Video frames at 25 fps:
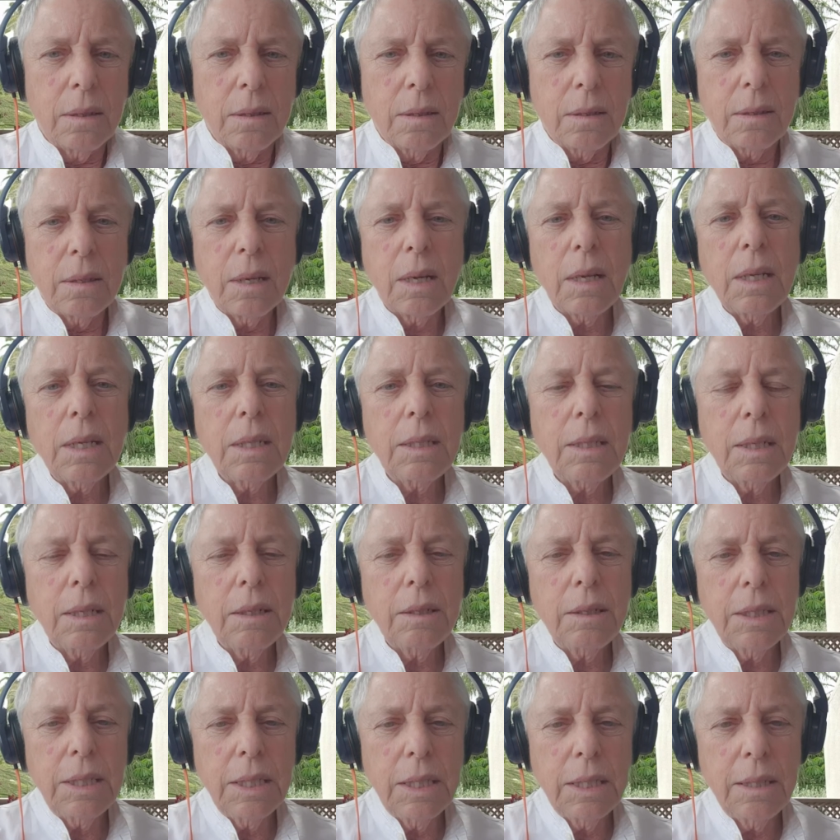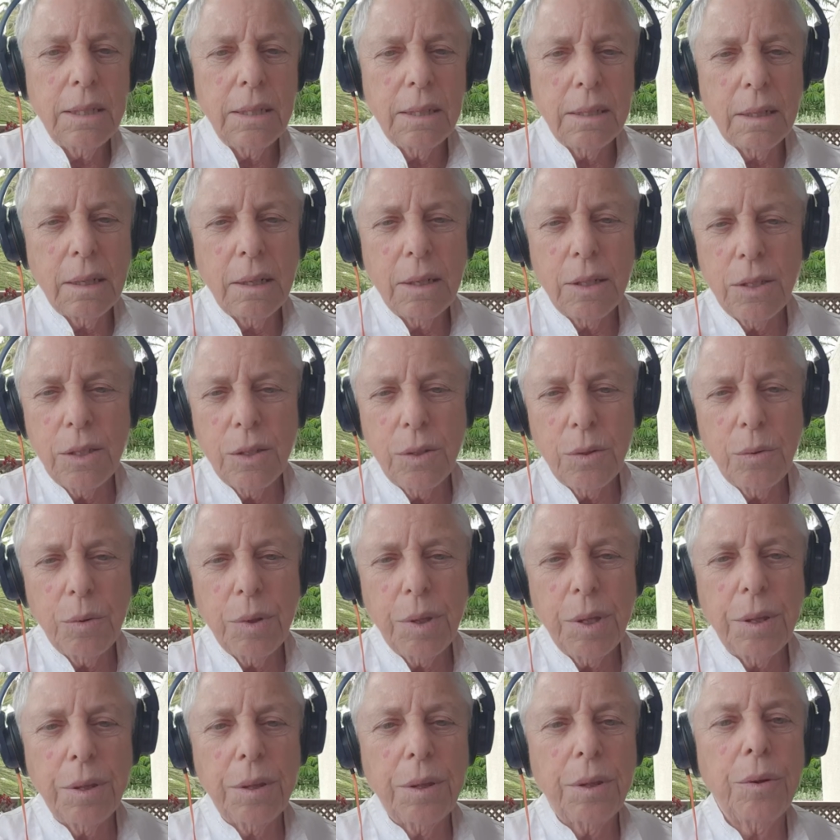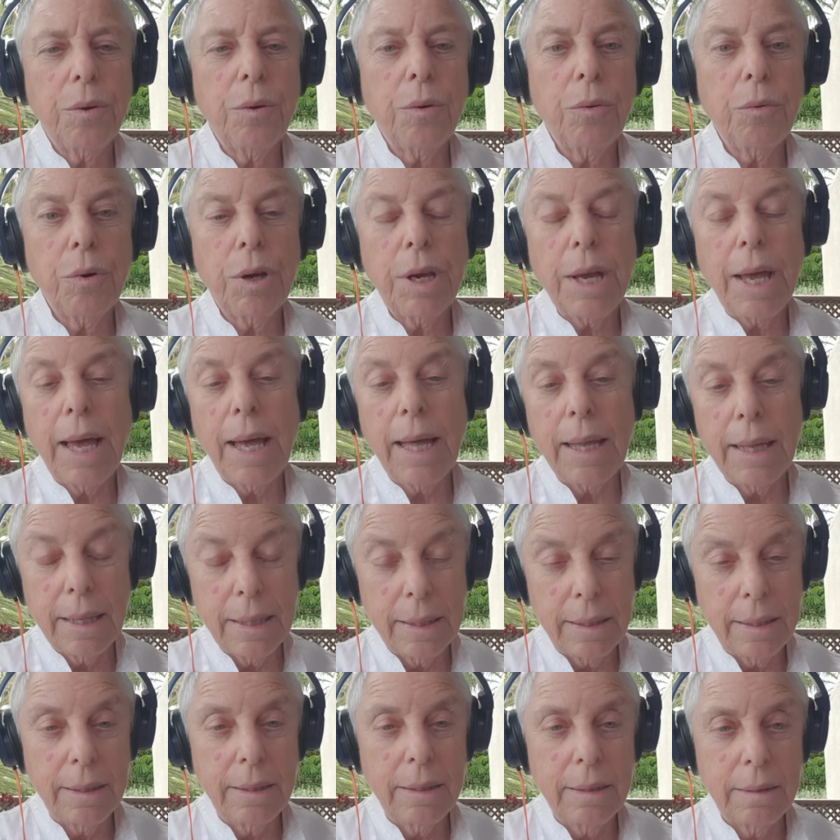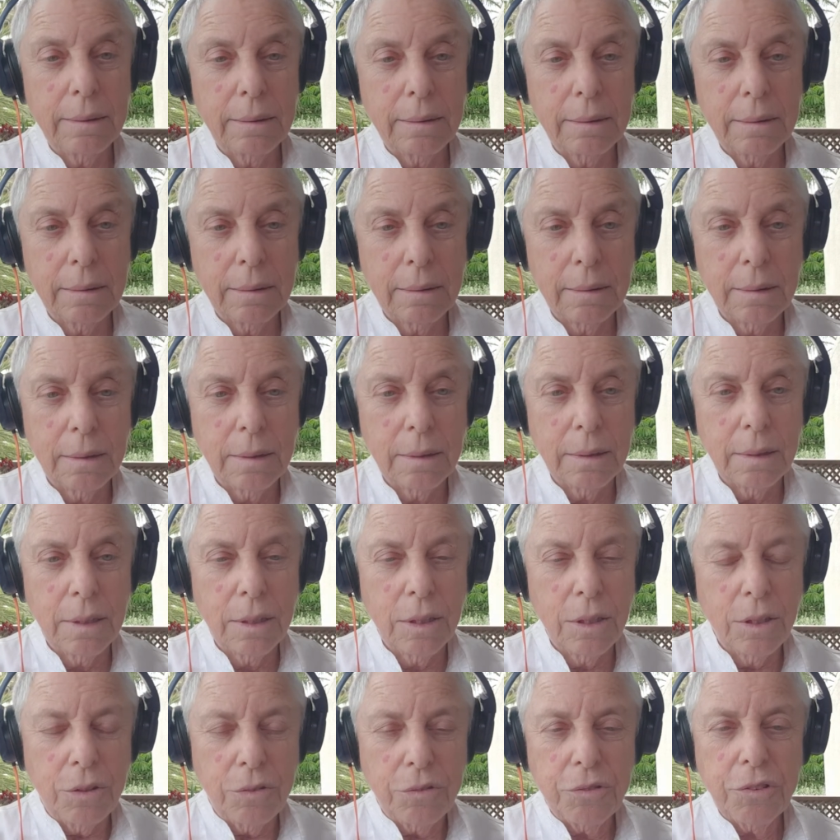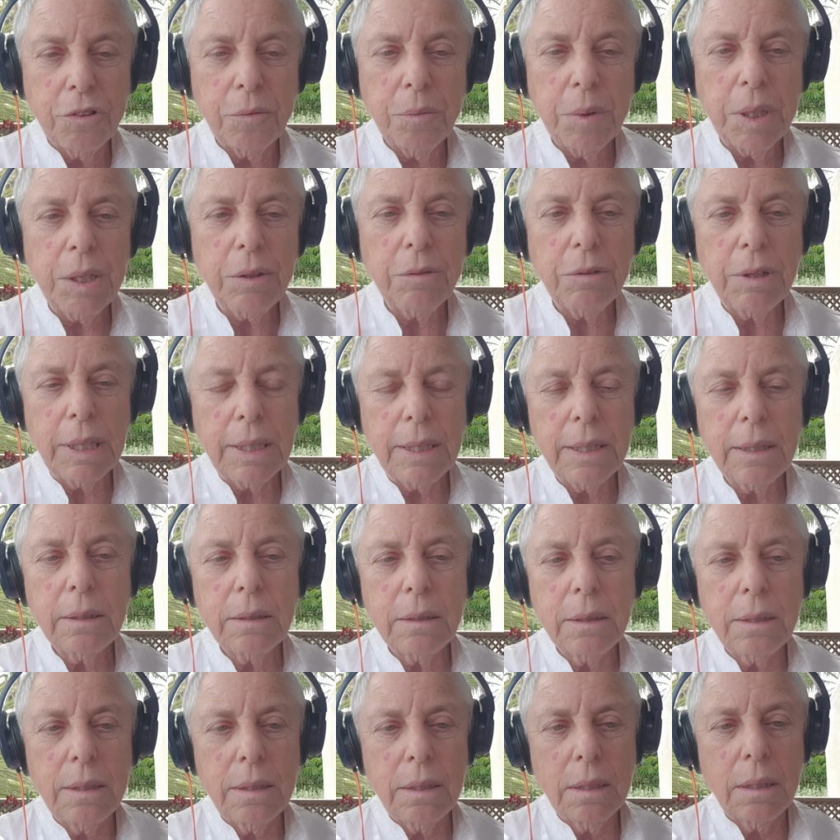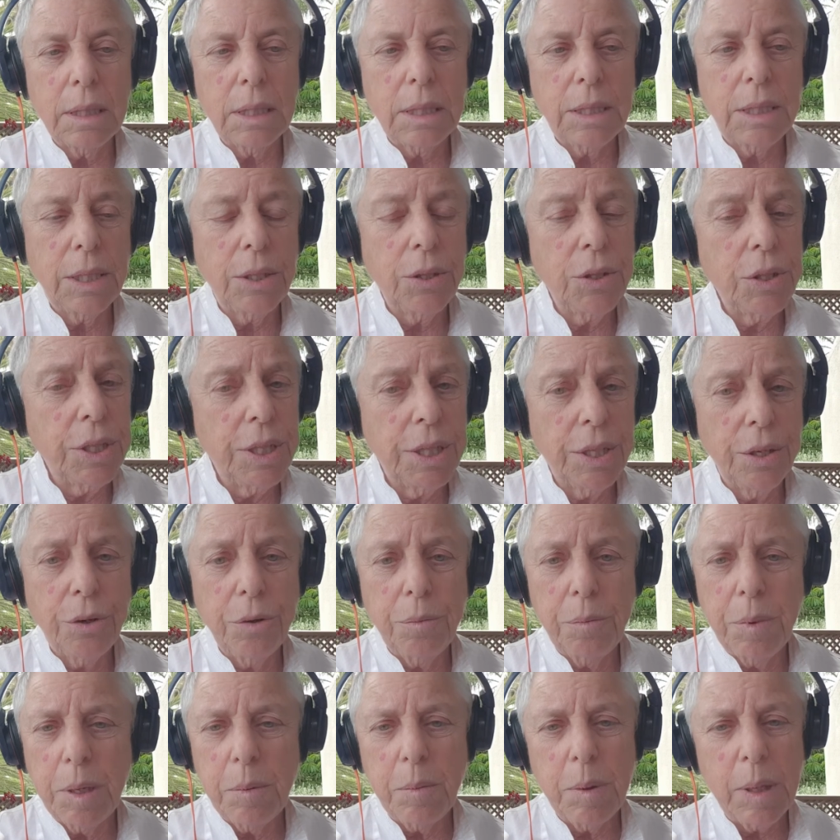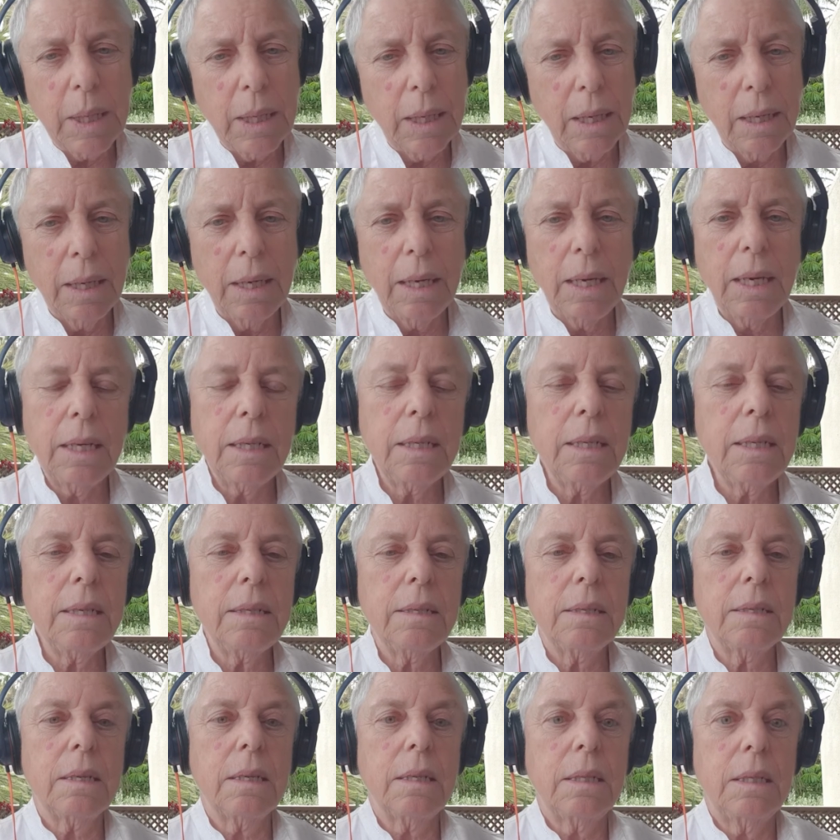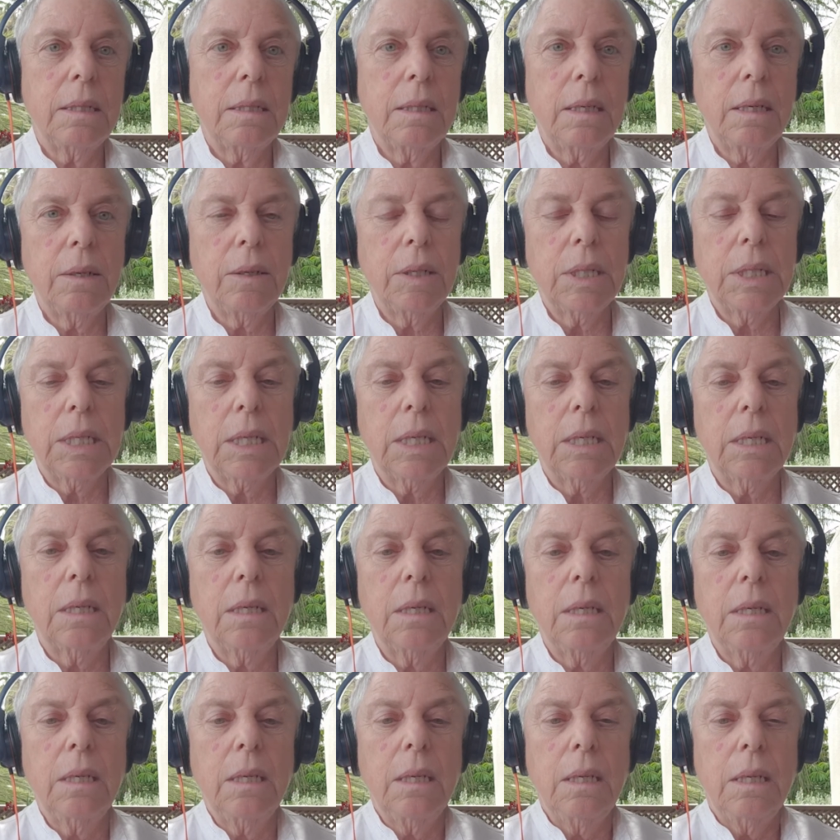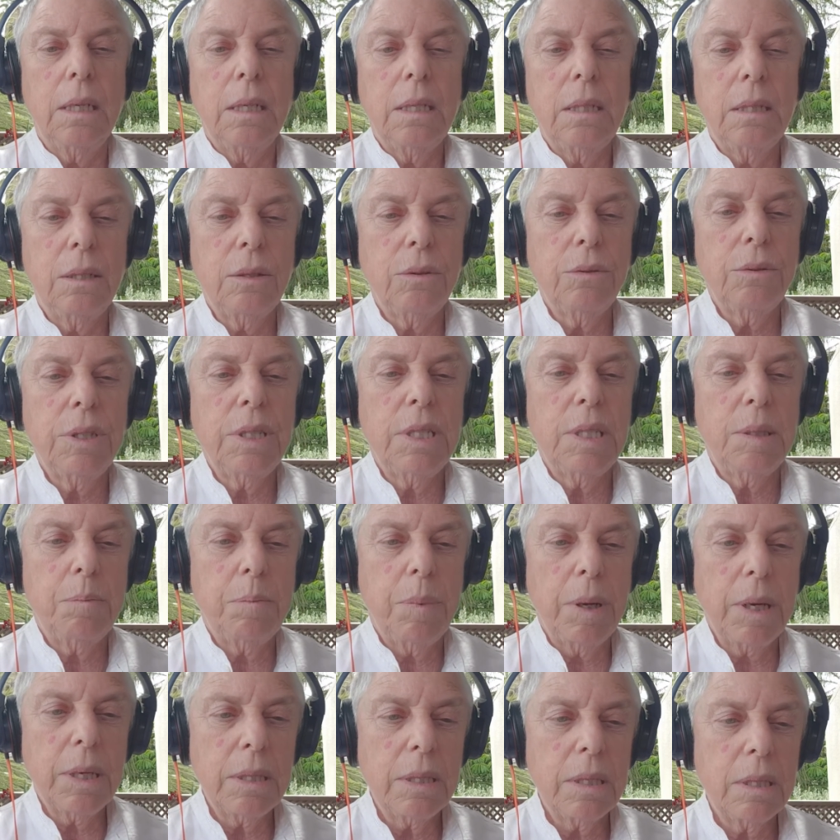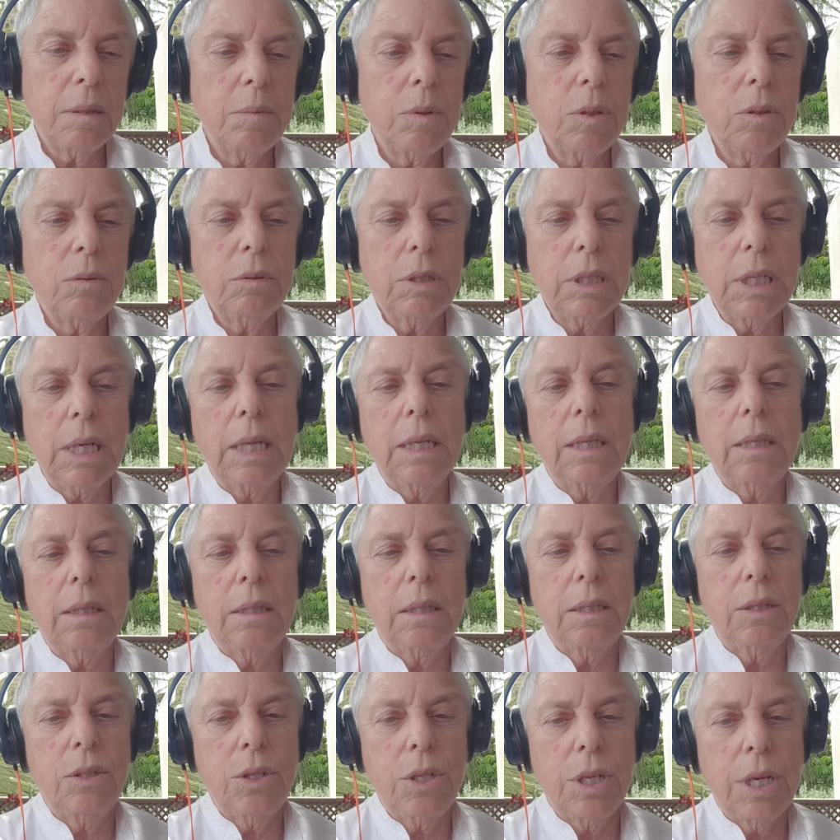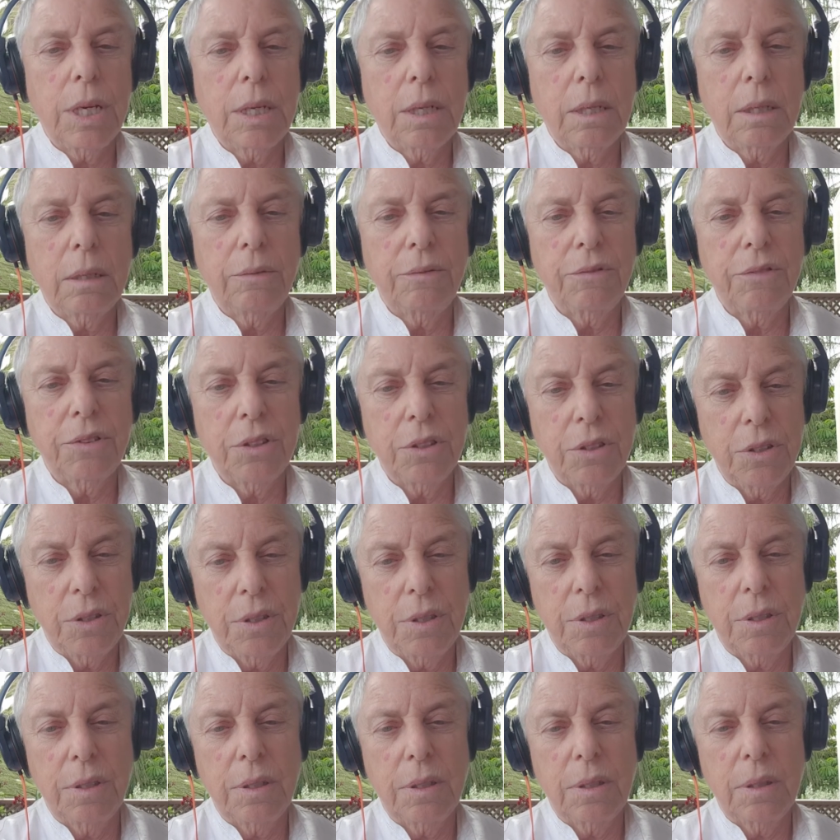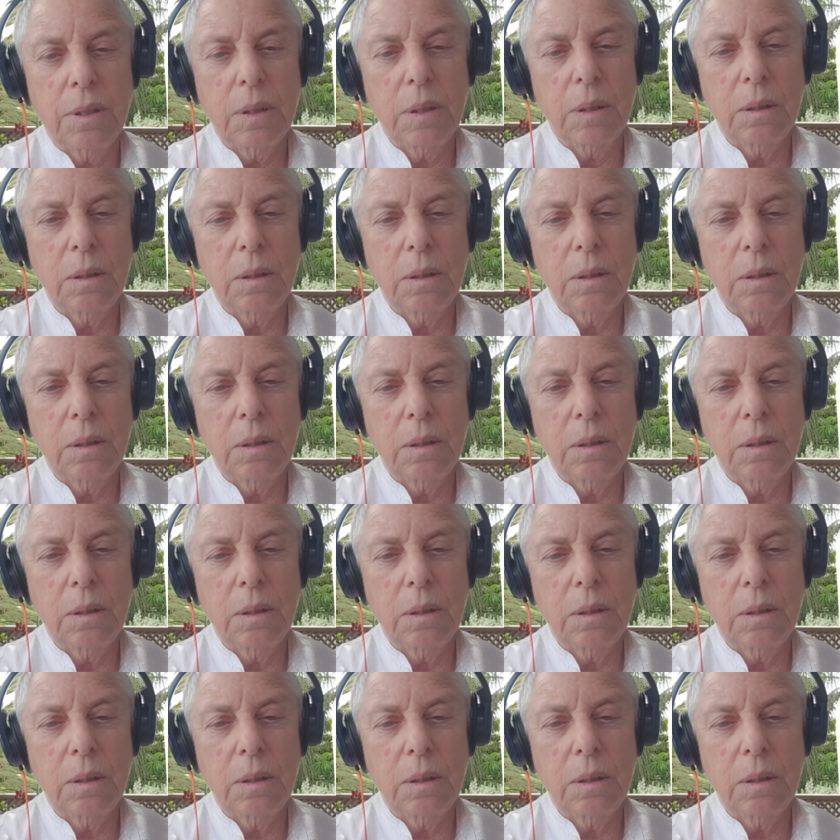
Solidarity starts with reality. For me, radical solidarity, or maybe any solidarity, is a responsible reality check first,